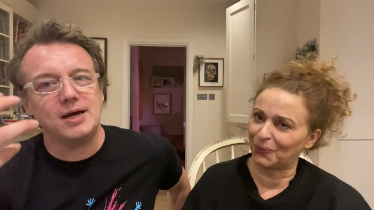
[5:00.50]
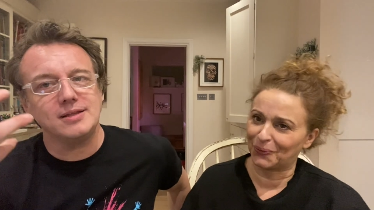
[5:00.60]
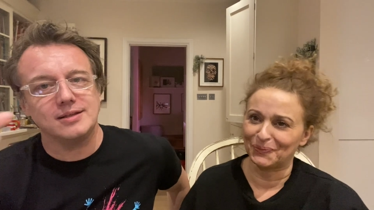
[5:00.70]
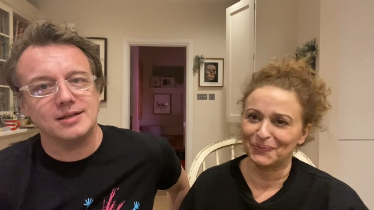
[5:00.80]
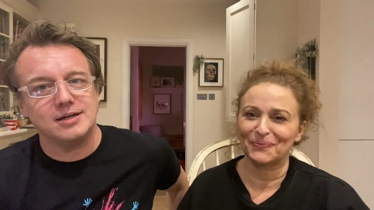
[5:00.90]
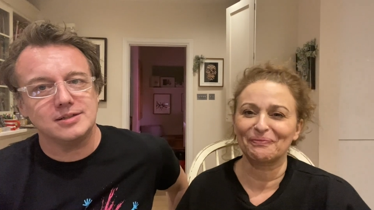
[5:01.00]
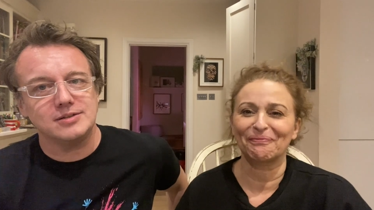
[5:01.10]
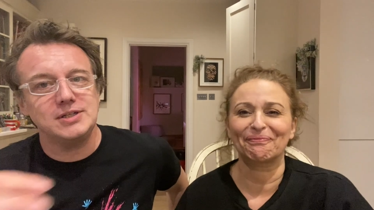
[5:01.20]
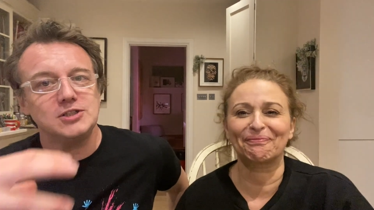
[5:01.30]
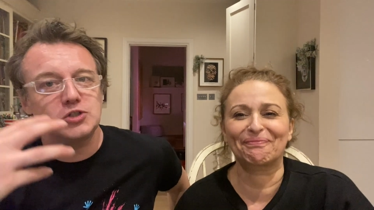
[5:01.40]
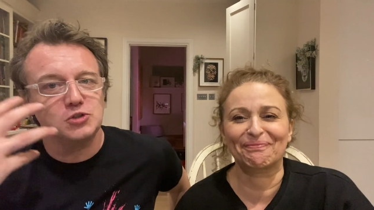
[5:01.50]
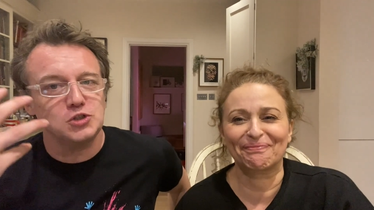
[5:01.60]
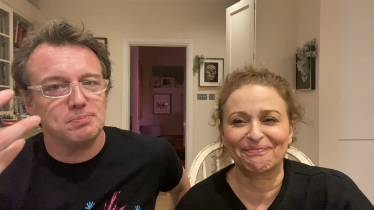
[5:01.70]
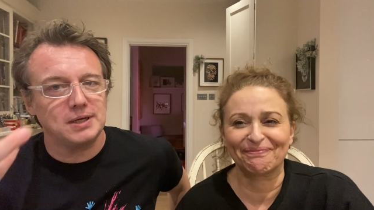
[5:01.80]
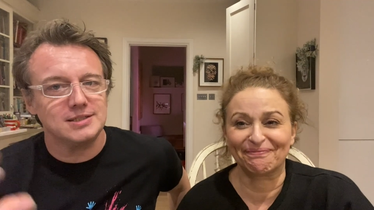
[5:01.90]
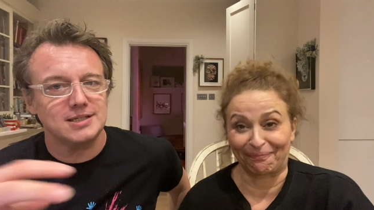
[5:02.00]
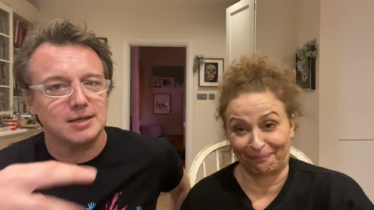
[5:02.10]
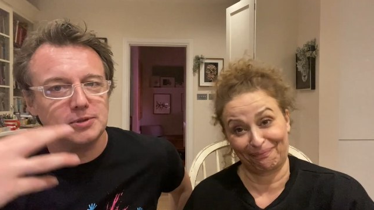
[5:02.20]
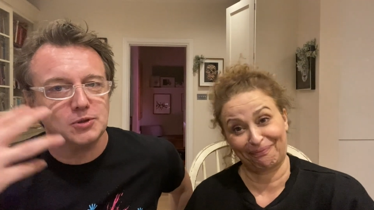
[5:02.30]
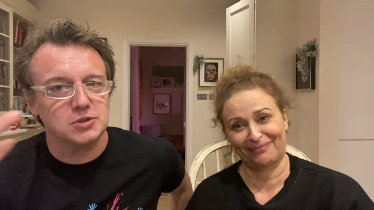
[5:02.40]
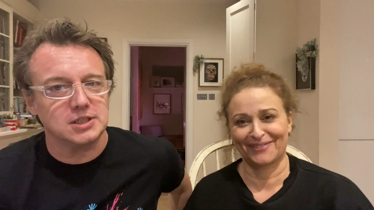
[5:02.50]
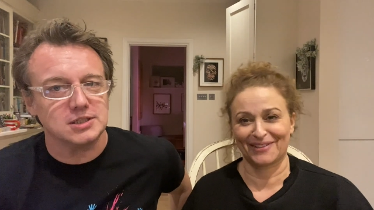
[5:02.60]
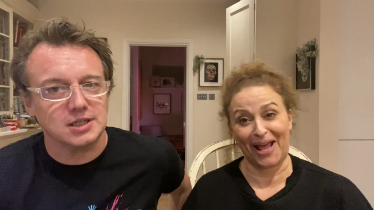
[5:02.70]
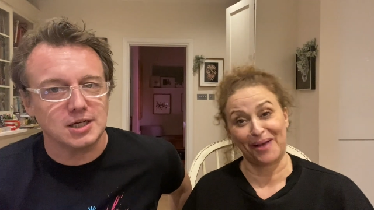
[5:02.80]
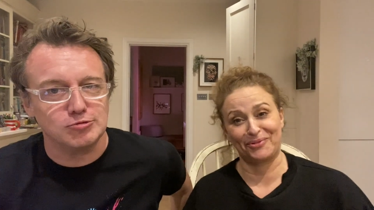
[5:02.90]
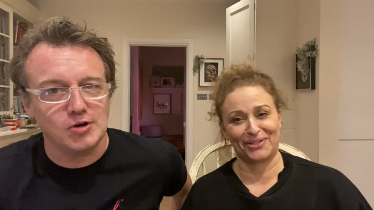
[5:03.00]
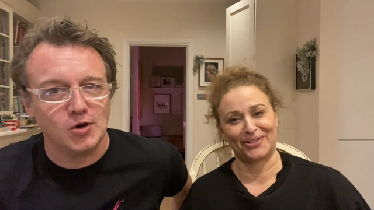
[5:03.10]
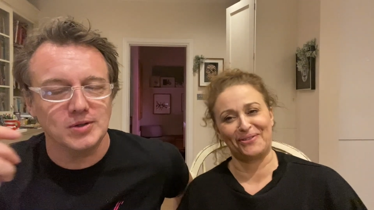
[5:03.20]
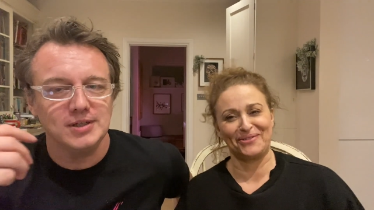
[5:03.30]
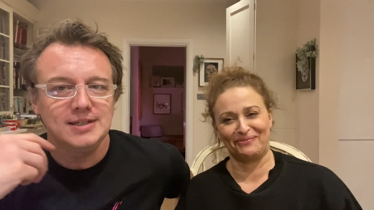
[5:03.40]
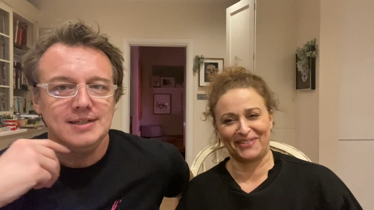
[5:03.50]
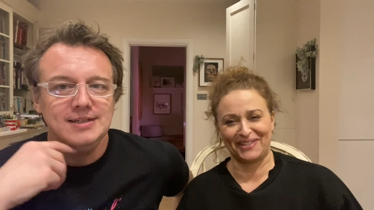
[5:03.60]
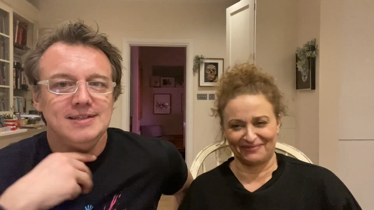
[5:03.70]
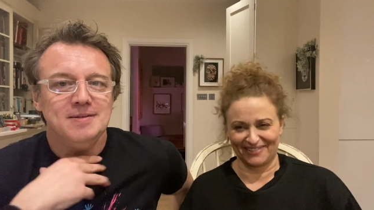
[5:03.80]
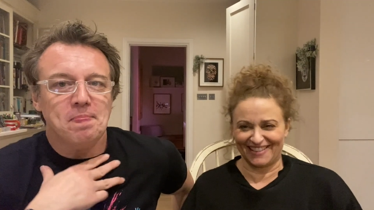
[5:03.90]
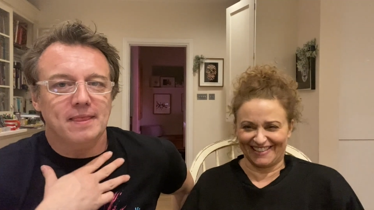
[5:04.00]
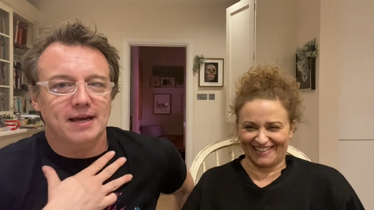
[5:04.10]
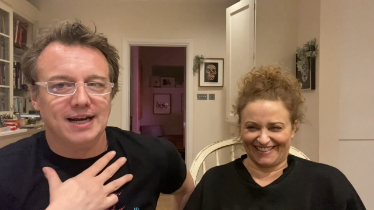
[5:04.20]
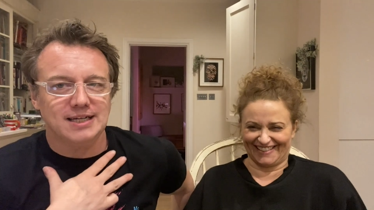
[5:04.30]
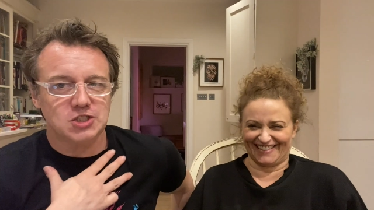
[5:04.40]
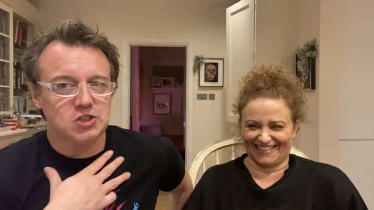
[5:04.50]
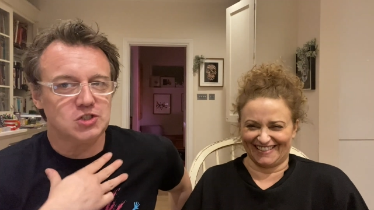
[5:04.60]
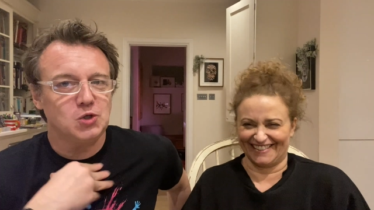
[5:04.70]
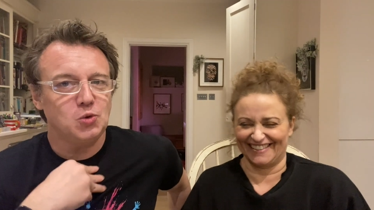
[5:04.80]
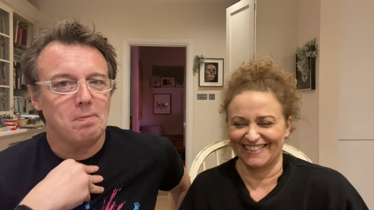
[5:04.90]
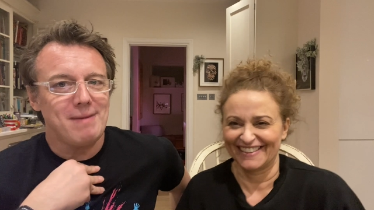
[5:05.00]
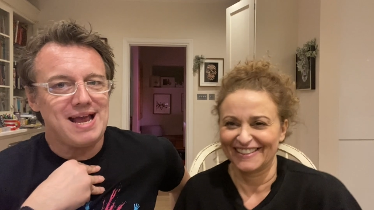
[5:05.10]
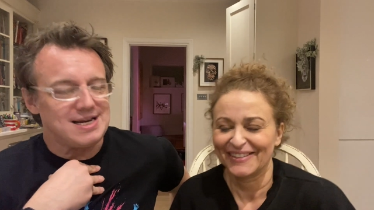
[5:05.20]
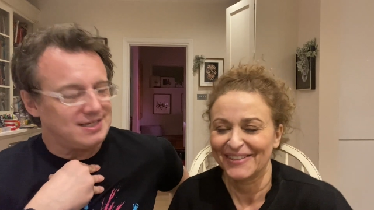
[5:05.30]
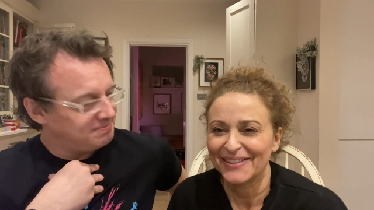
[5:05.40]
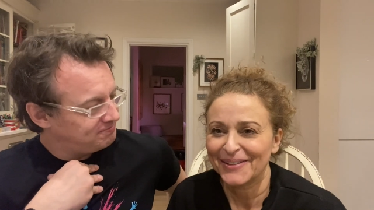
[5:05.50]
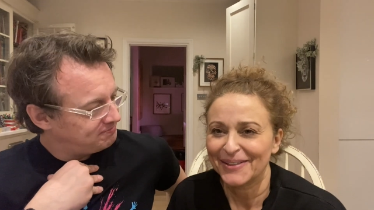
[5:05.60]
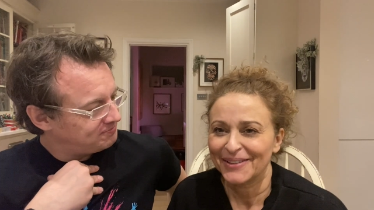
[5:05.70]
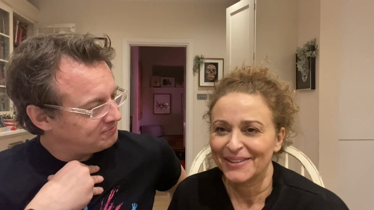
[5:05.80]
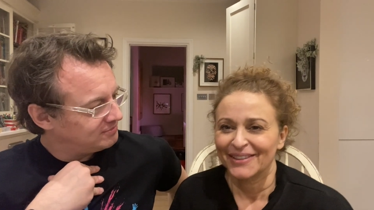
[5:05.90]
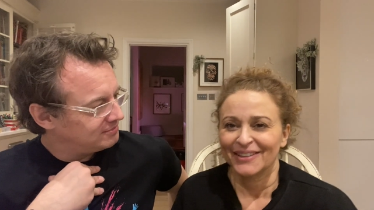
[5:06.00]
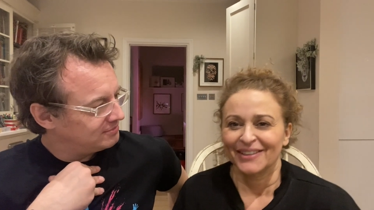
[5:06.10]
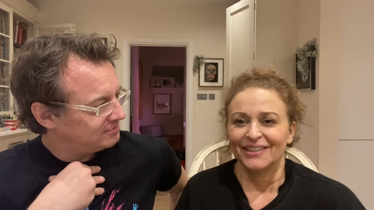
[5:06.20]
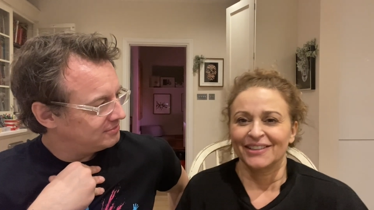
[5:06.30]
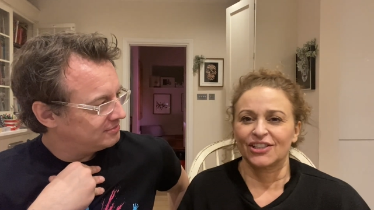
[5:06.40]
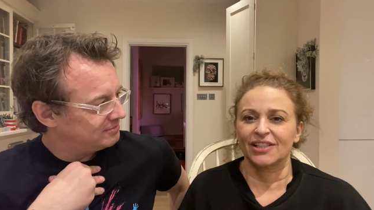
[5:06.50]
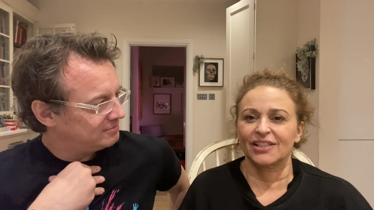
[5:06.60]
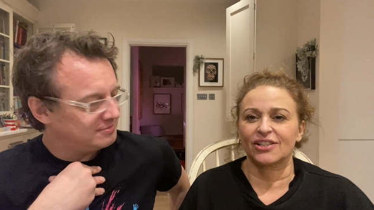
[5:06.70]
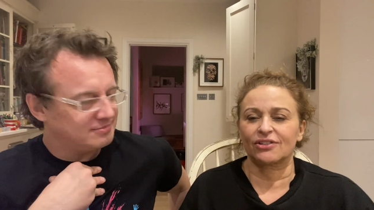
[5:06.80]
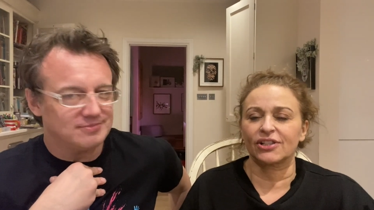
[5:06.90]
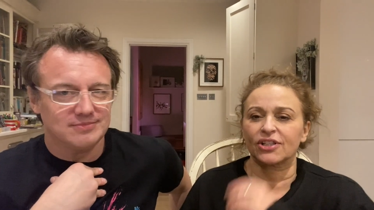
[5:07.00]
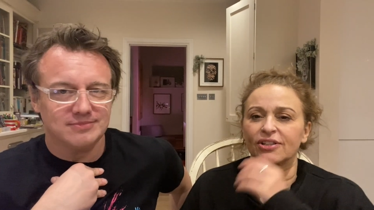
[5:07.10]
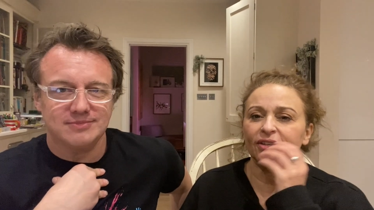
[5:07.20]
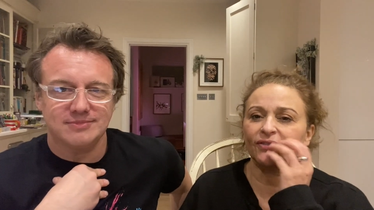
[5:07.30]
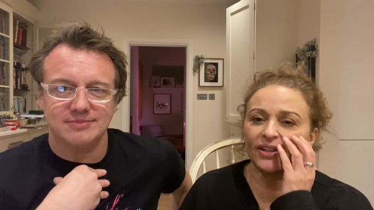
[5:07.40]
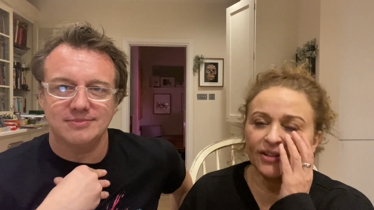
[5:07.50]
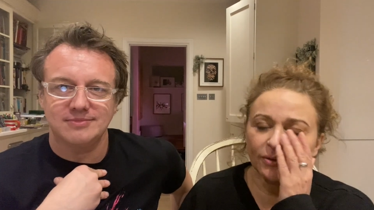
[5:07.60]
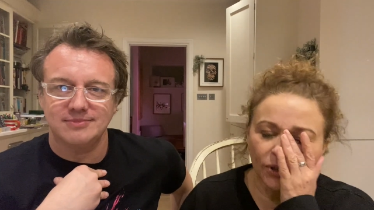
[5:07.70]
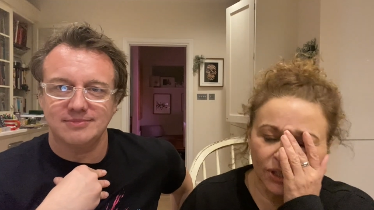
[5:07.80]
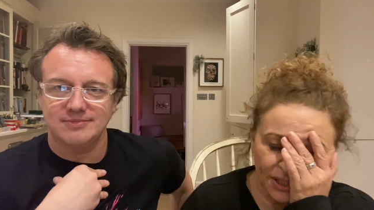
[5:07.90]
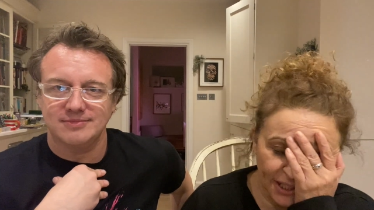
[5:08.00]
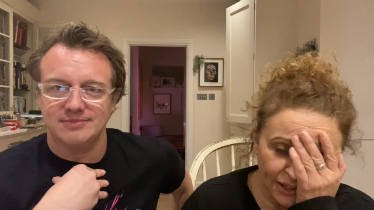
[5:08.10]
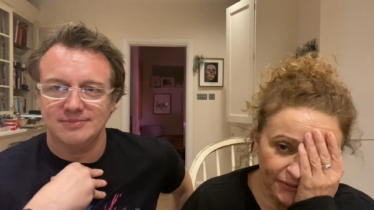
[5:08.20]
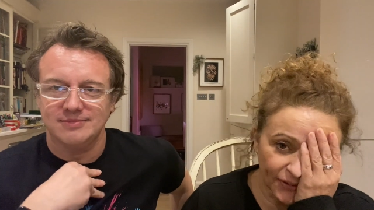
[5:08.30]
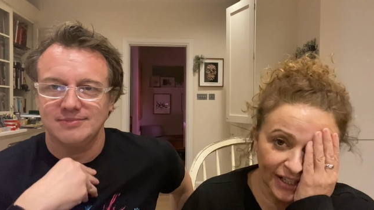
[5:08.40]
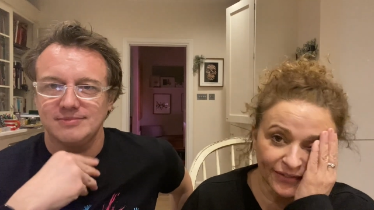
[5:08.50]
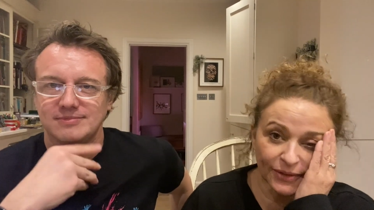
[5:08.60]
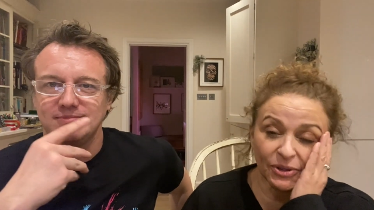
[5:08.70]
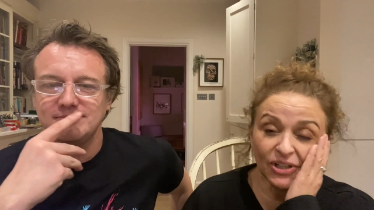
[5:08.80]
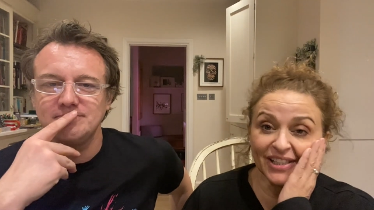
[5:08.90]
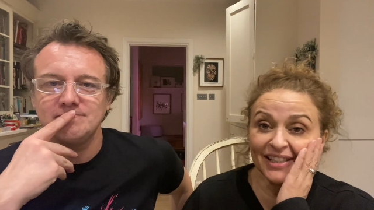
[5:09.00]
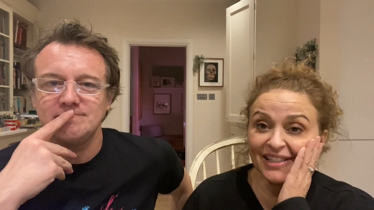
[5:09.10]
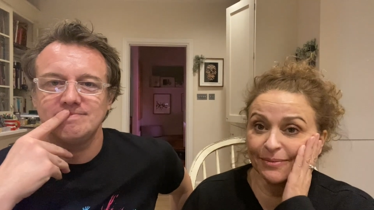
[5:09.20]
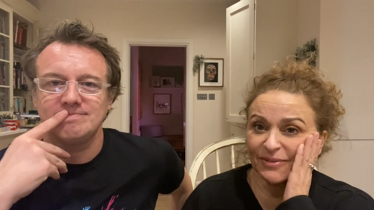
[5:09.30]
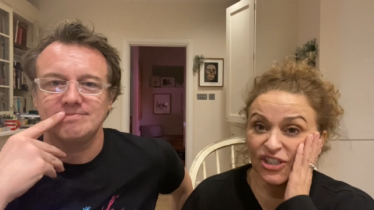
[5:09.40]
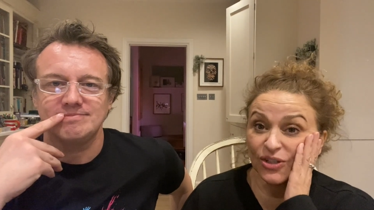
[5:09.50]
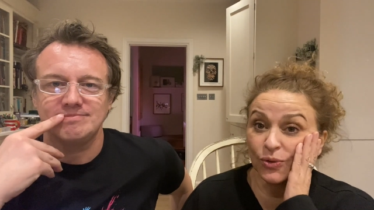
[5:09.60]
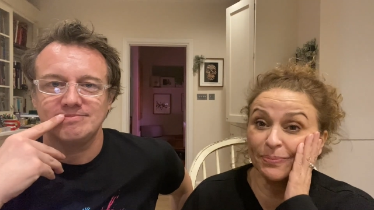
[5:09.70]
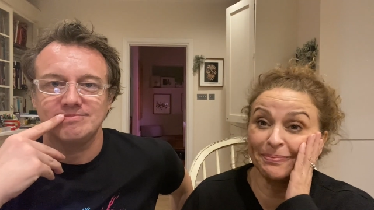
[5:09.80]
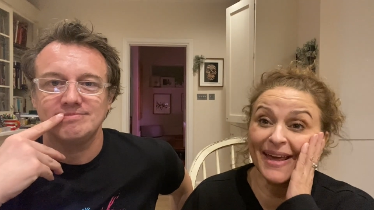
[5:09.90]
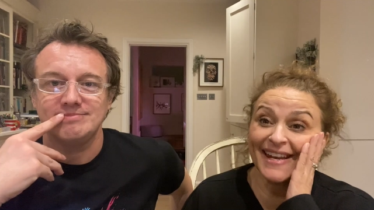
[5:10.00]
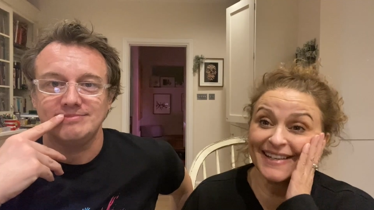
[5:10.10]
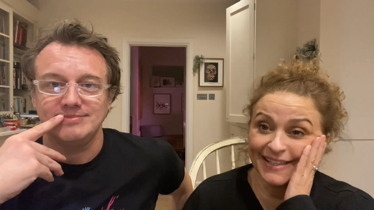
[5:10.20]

Speaker 1: I think the Garden of Eden. As soon as she bites the apple, it all starts to go wrong, and it's just called men.
Speaker 2: Jesus Christ! You think of anything worse? Terrified out of your mind, and it's something just called men.